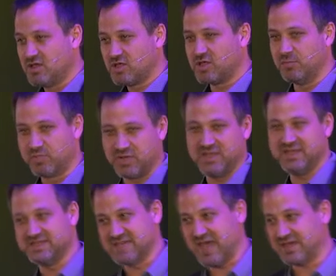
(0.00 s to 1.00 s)
completely
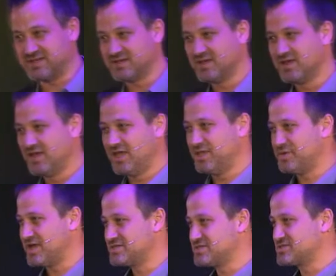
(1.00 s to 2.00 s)
dead. He
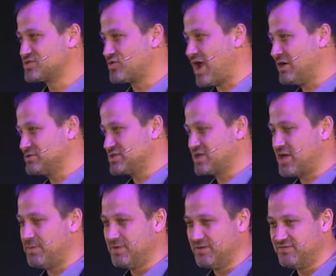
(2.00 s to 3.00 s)
managed to scrounge a
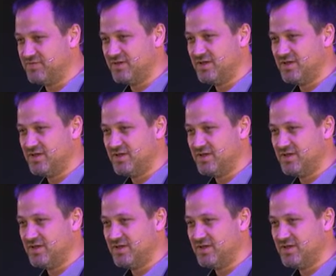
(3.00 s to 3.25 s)
couple of